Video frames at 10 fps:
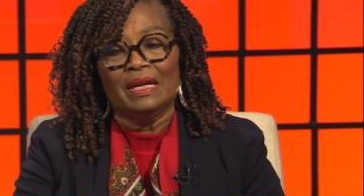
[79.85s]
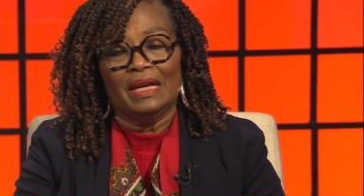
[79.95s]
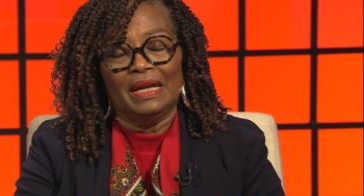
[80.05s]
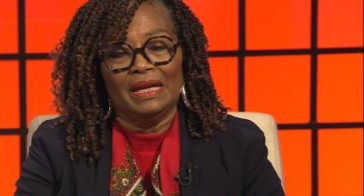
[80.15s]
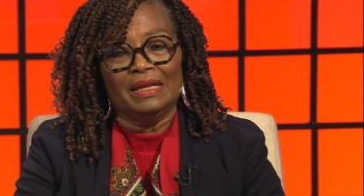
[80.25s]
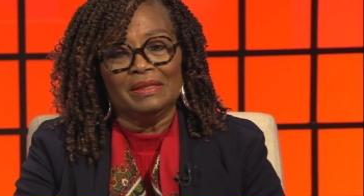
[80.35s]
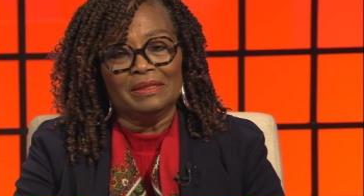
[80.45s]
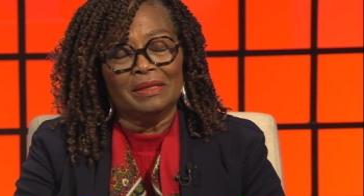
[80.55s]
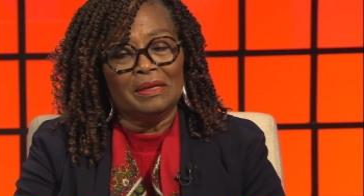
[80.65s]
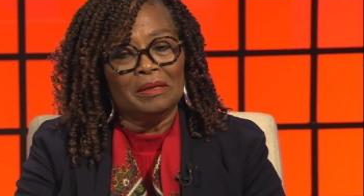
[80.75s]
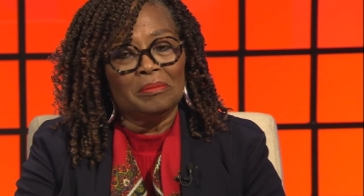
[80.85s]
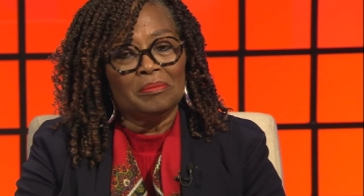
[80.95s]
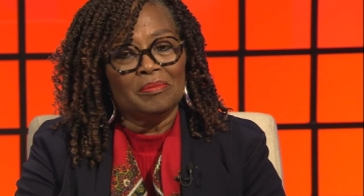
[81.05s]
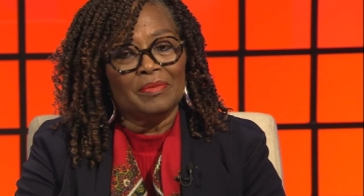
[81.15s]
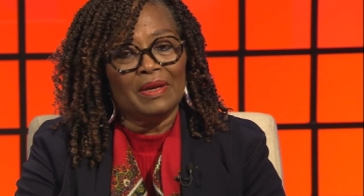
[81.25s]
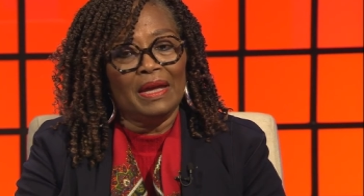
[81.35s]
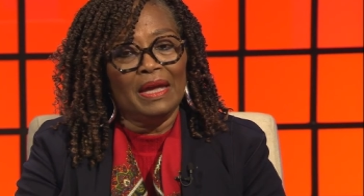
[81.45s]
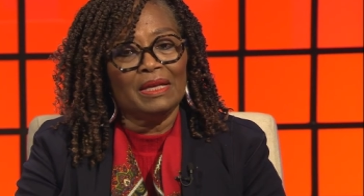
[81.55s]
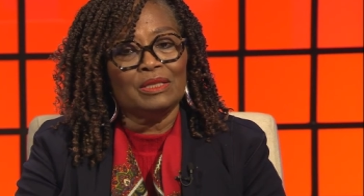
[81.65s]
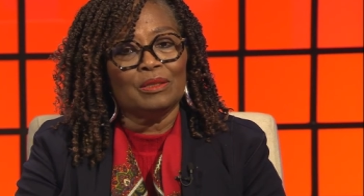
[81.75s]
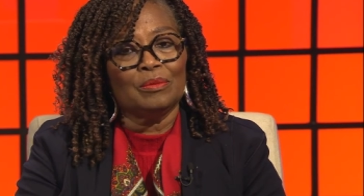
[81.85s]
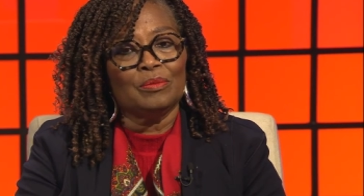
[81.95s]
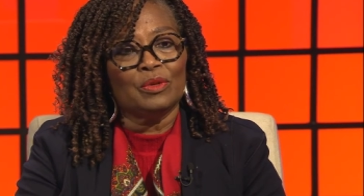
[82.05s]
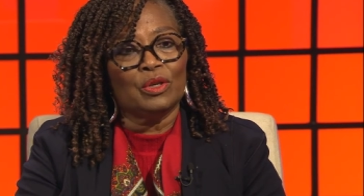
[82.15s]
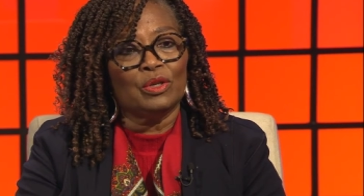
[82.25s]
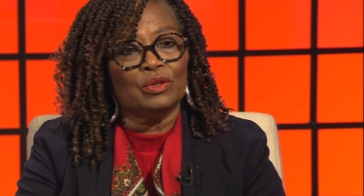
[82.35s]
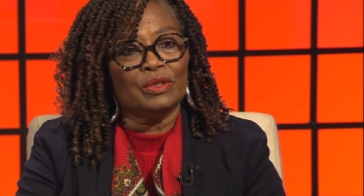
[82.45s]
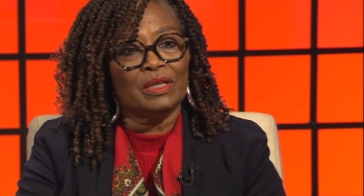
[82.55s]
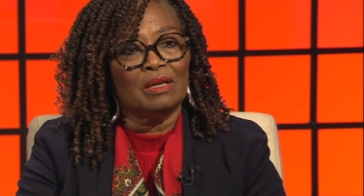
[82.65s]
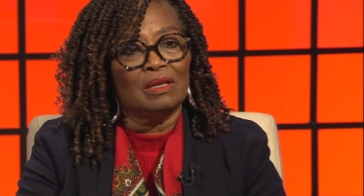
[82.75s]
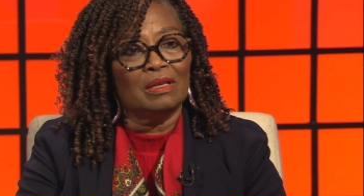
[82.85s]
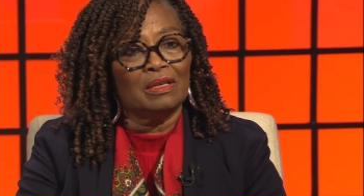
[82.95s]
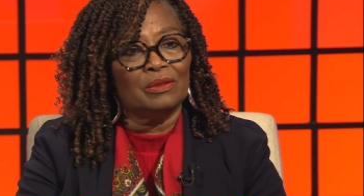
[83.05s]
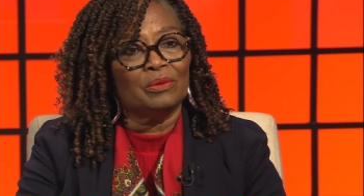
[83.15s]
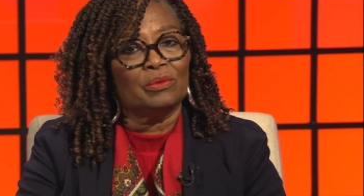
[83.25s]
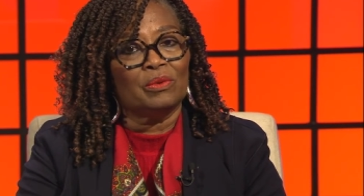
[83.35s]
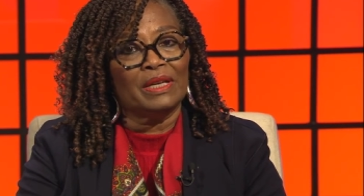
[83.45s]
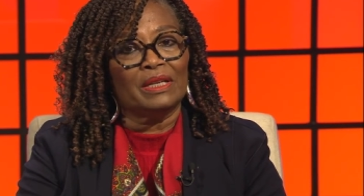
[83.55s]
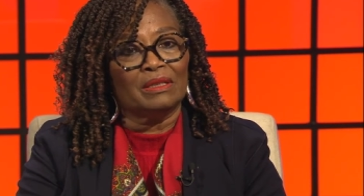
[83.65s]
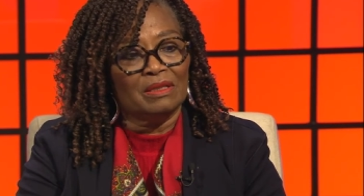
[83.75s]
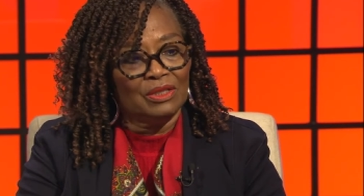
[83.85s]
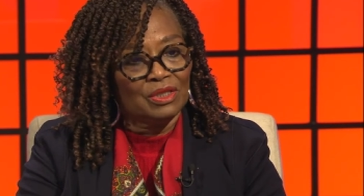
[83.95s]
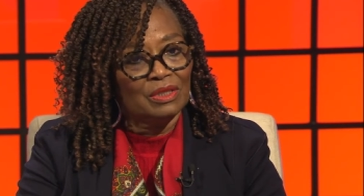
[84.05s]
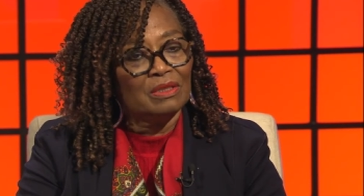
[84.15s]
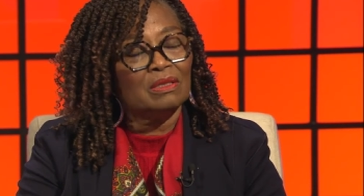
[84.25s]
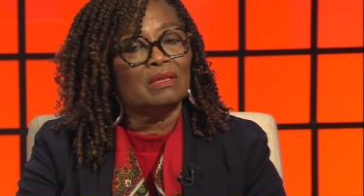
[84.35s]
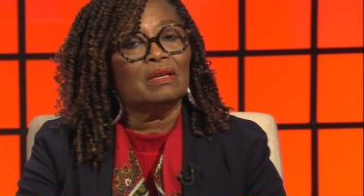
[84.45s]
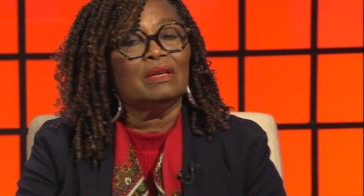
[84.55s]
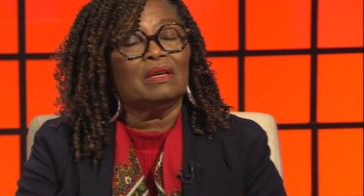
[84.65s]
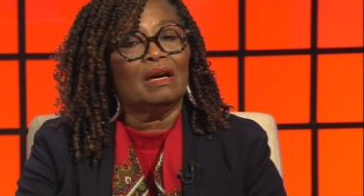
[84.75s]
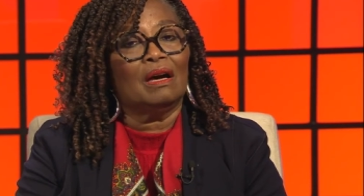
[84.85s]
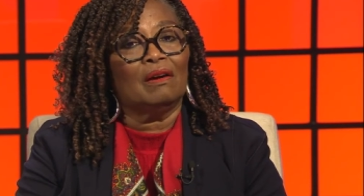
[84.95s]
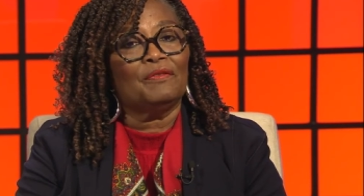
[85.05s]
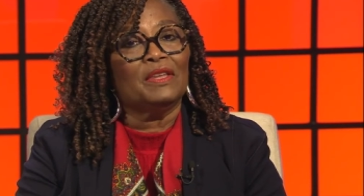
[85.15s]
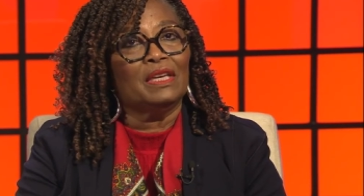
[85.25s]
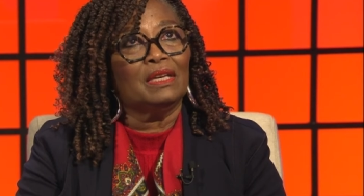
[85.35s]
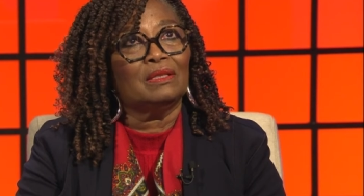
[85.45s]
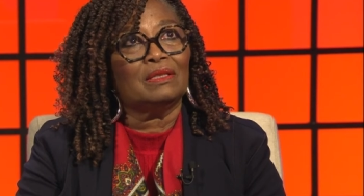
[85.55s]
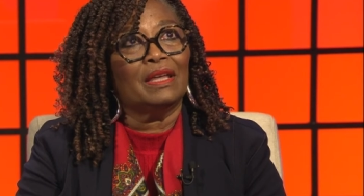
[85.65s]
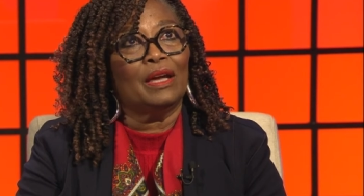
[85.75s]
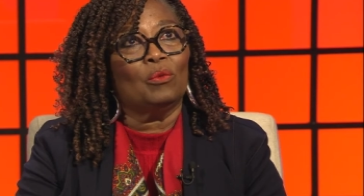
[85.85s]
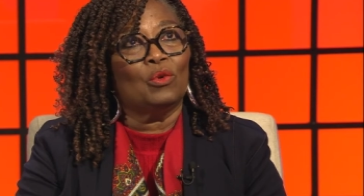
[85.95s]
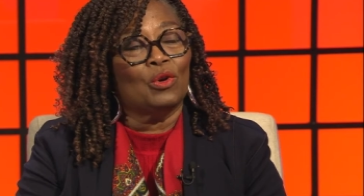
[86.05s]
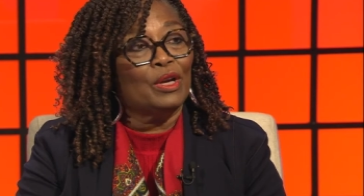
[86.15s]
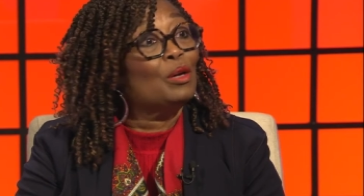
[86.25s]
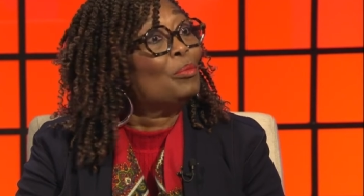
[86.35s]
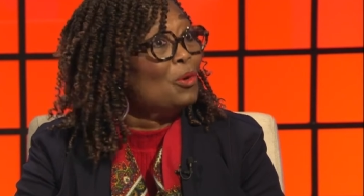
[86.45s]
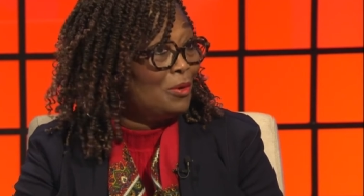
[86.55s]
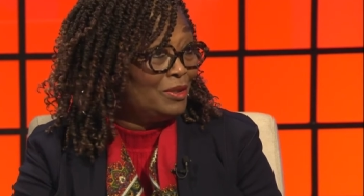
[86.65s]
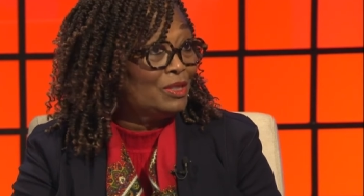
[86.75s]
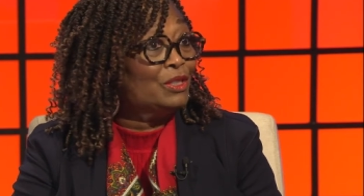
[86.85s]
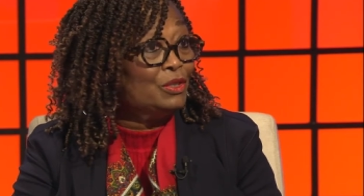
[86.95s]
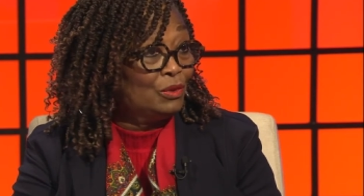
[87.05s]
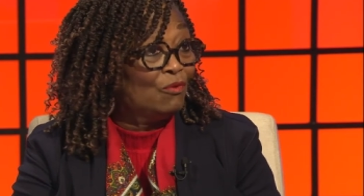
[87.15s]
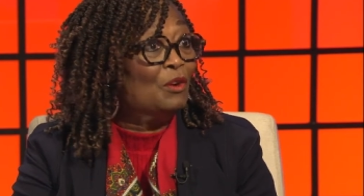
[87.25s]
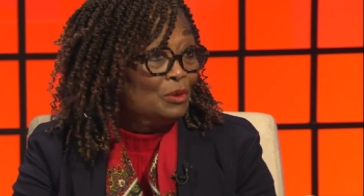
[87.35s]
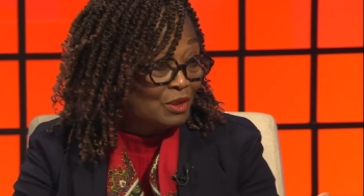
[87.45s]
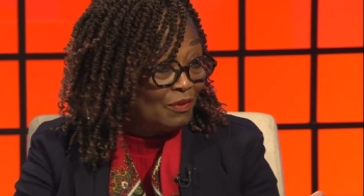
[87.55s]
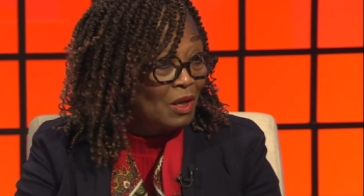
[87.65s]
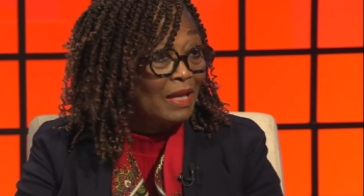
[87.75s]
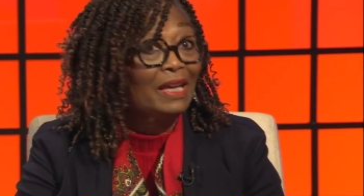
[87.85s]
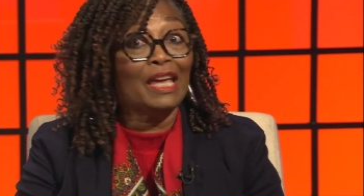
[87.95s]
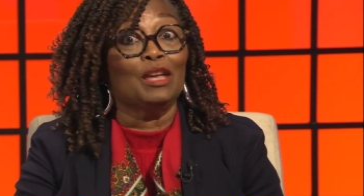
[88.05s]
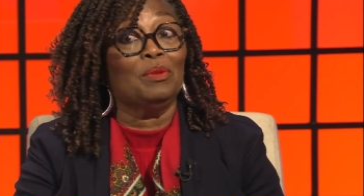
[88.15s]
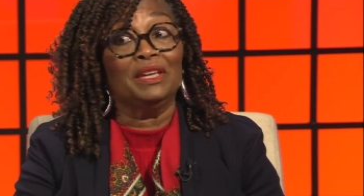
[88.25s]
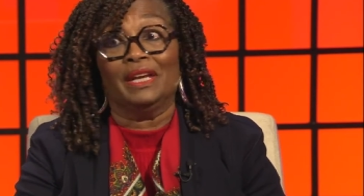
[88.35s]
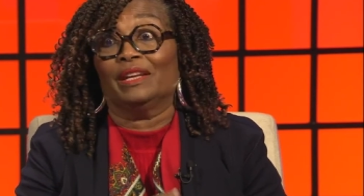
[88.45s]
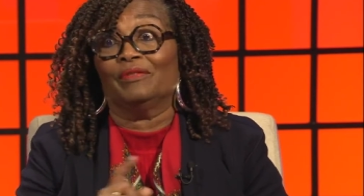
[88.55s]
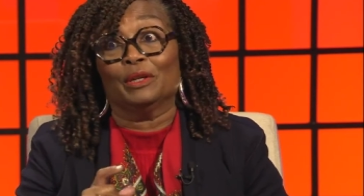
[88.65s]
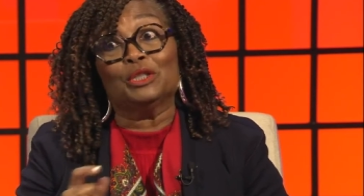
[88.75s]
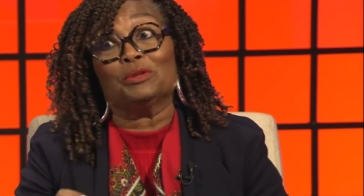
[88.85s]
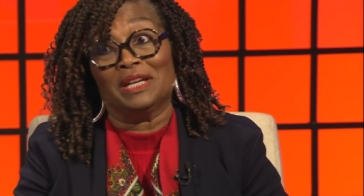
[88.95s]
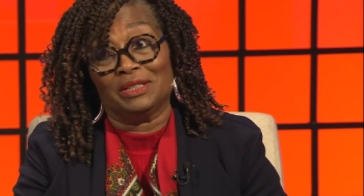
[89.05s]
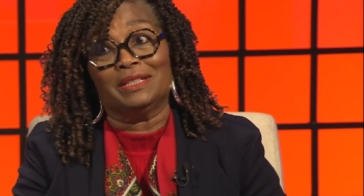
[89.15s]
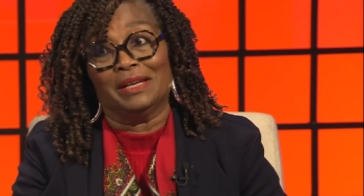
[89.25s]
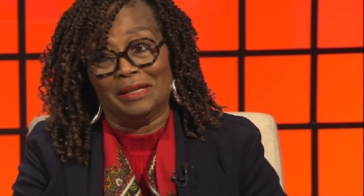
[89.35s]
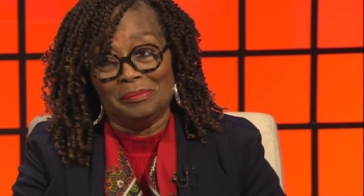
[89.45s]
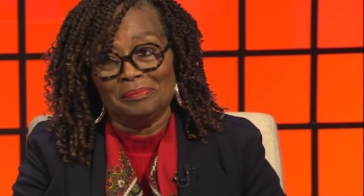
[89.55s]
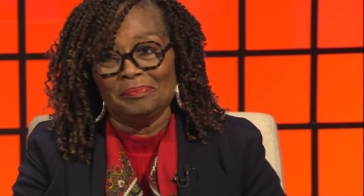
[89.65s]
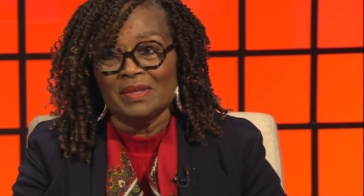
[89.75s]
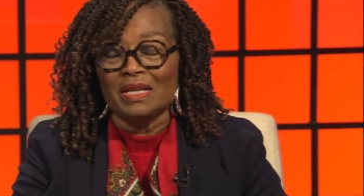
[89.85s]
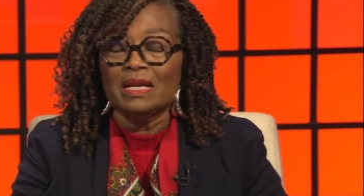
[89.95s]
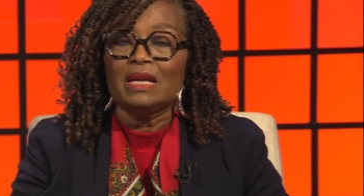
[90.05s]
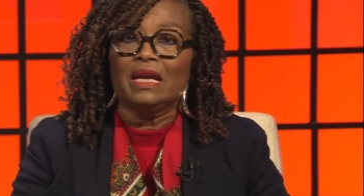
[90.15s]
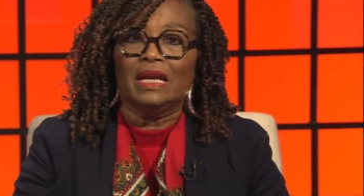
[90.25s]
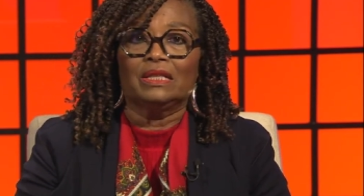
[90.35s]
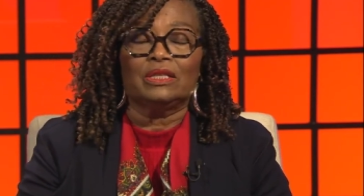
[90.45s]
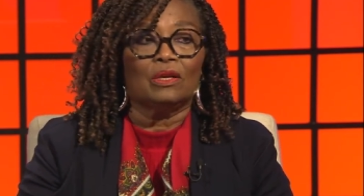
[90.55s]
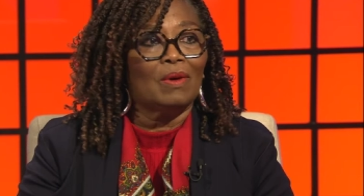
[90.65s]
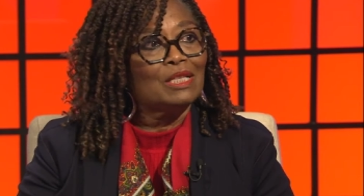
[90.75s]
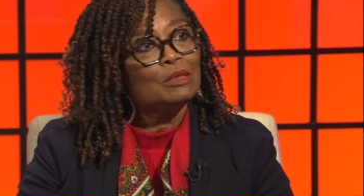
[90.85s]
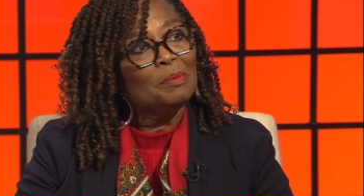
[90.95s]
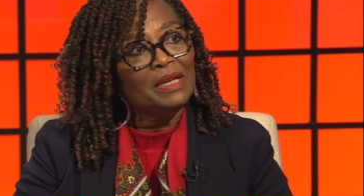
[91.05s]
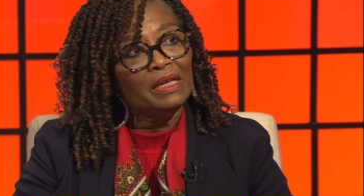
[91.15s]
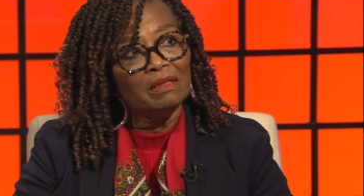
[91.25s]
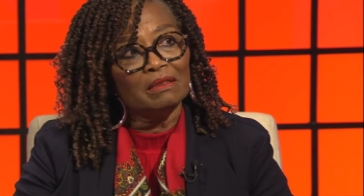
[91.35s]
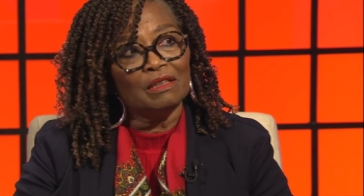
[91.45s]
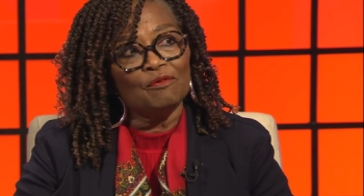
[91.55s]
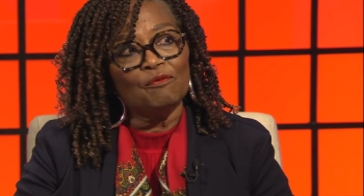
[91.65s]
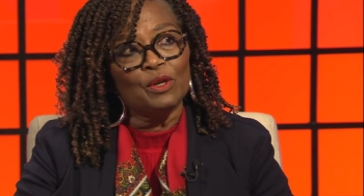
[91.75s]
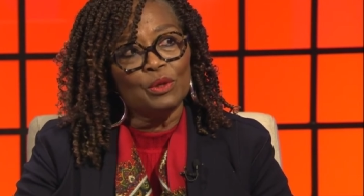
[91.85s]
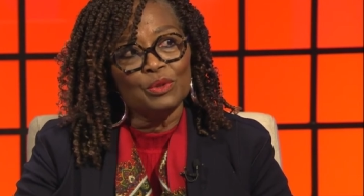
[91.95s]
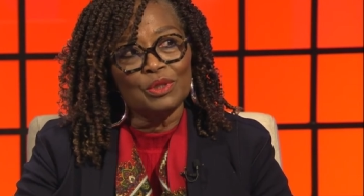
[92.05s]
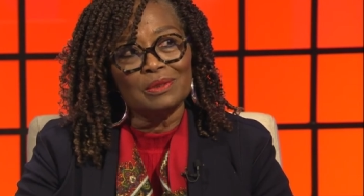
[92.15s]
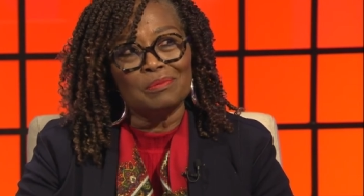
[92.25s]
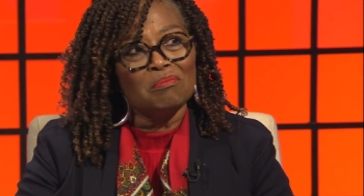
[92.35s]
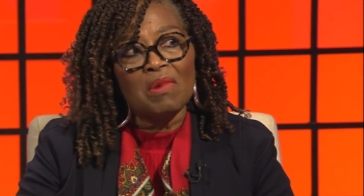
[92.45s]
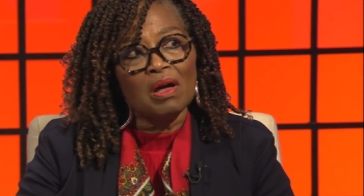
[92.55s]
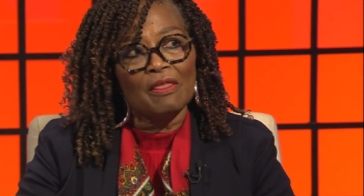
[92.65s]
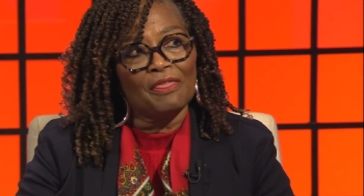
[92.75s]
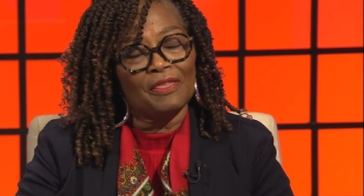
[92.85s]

and um, had some early on recognitions of things that were important to do. First of all, I came in at a very tragic time. Yeah. And so I spent the first month